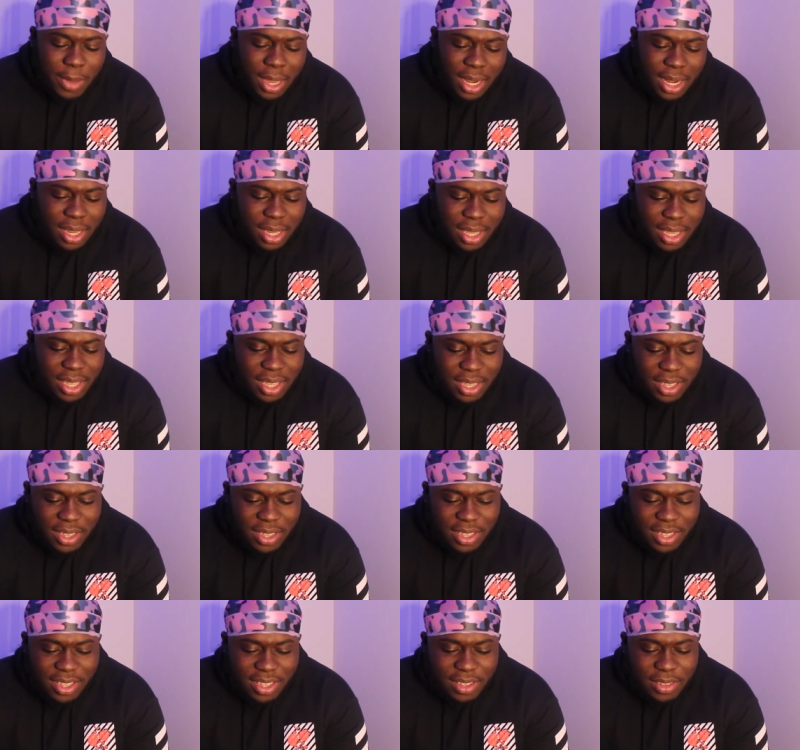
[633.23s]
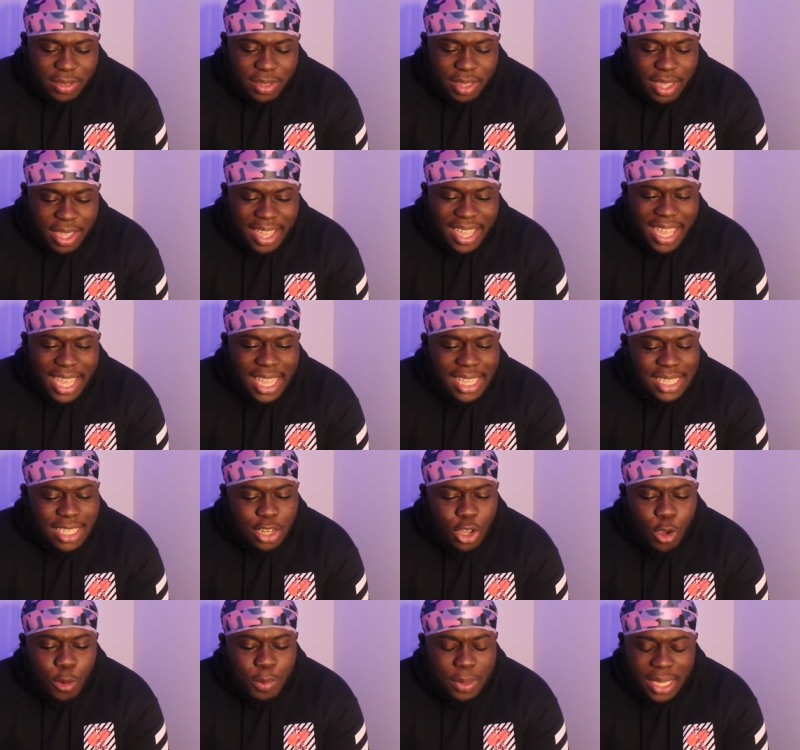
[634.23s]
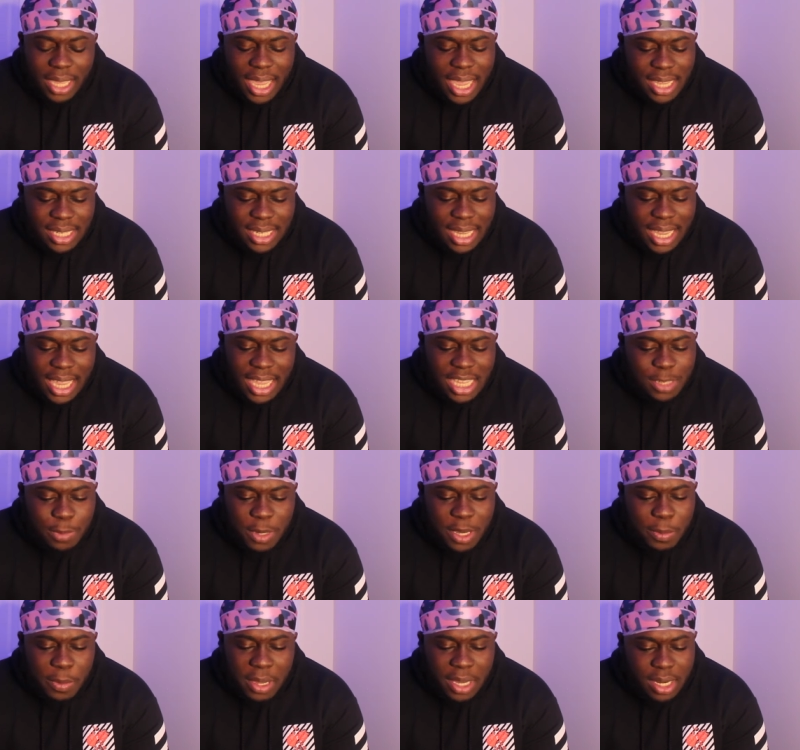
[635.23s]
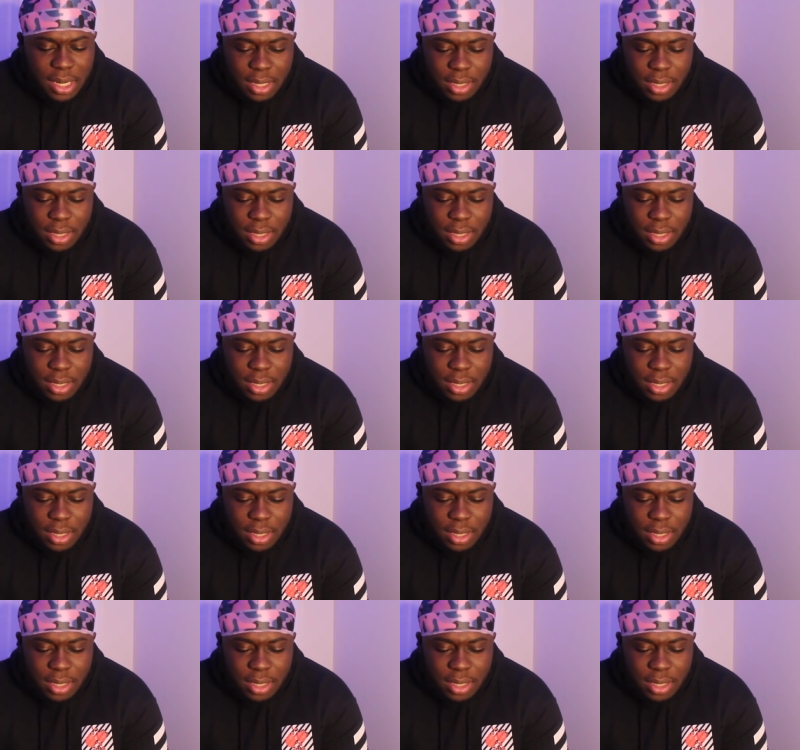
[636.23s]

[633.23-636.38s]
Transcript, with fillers: about I it. I really want to know why. It's an open case. I can't speak about